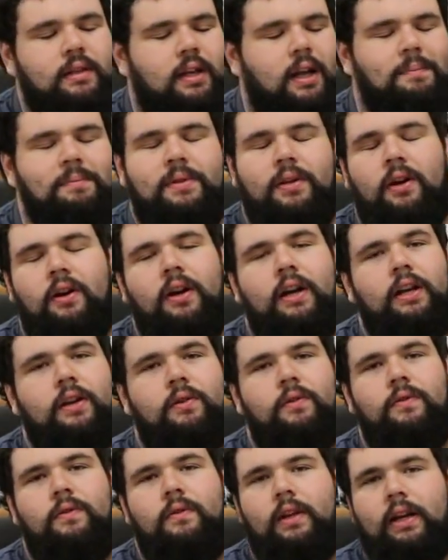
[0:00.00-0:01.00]
I'm sorry,
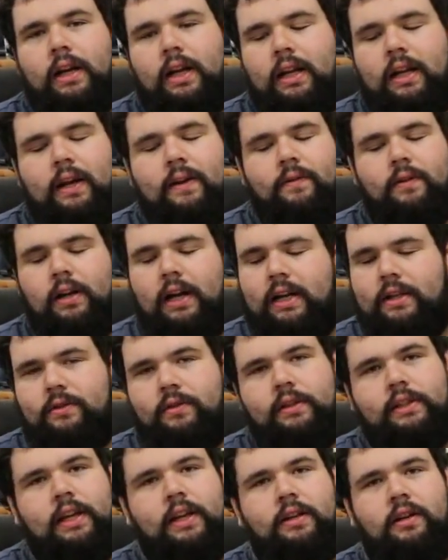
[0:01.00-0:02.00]
dude. Like, I never
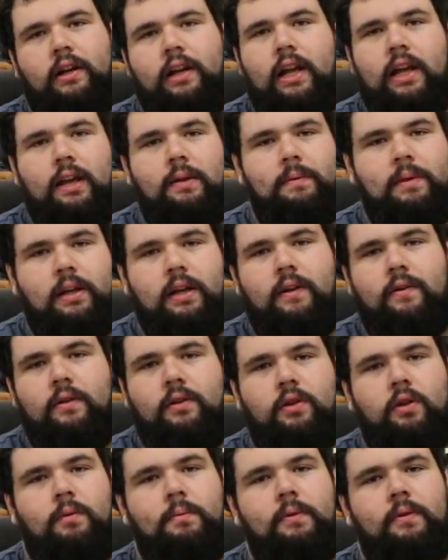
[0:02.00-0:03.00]
actually said your name. You never
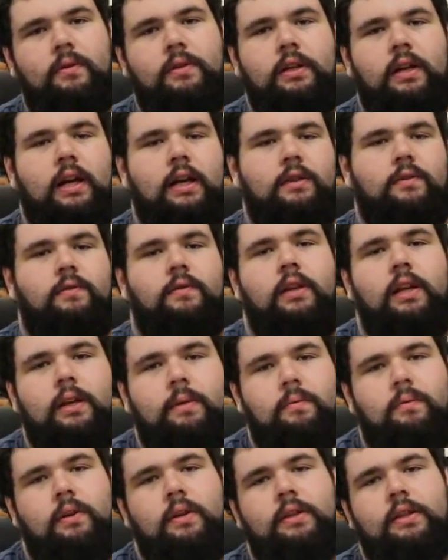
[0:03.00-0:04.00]
told me what your actual
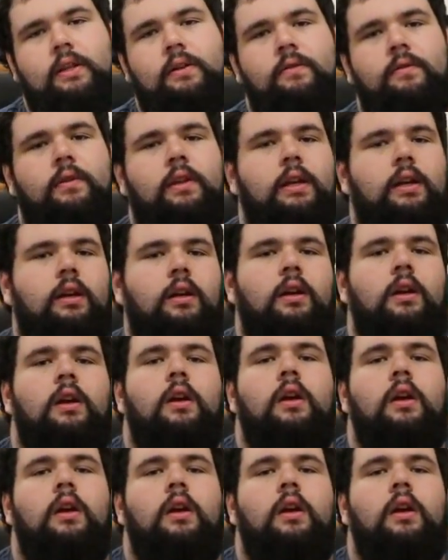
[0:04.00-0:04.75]
name was, I don't think.